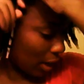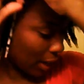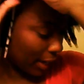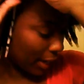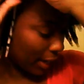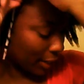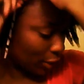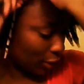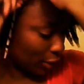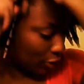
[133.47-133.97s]
I
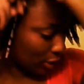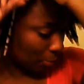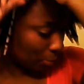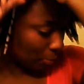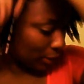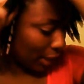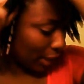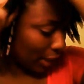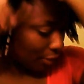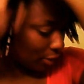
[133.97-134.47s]
usually
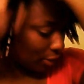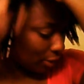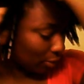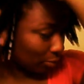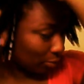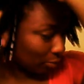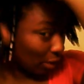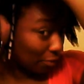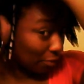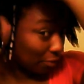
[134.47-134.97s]
pull out
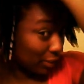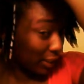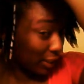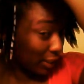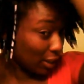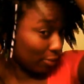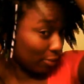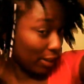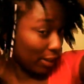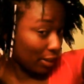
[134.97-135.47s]
roughly
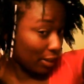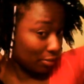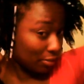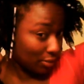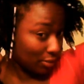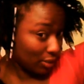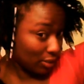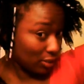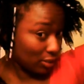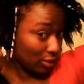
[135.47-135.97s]

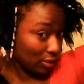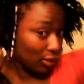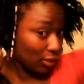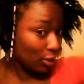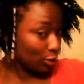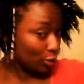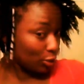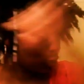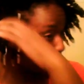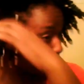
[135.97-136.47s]
around
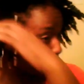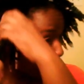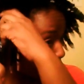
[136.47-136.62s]
2